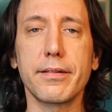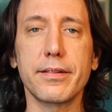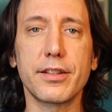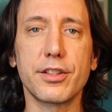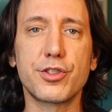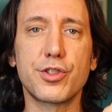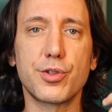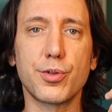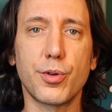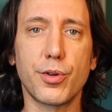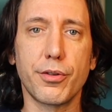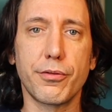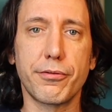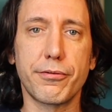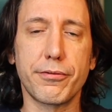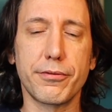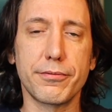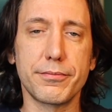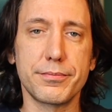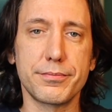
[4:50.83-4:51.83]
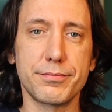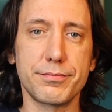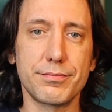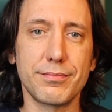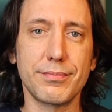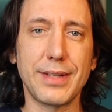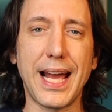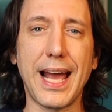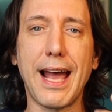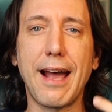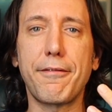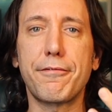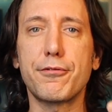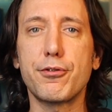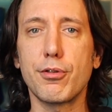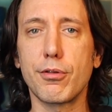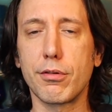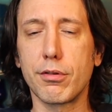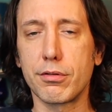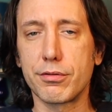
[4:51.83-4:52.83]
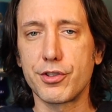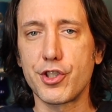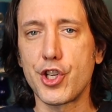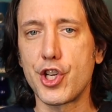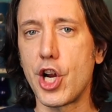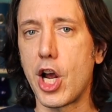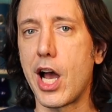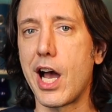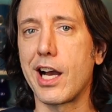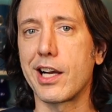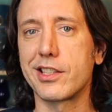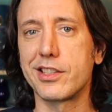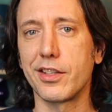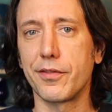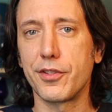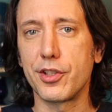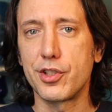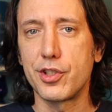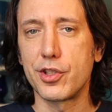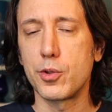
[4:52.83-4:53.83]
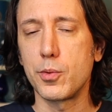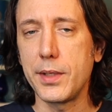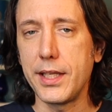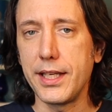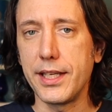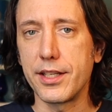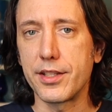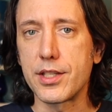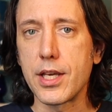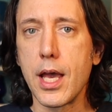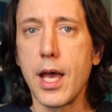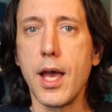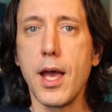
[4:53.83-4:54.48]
the sort of aftershocks of the sweetness.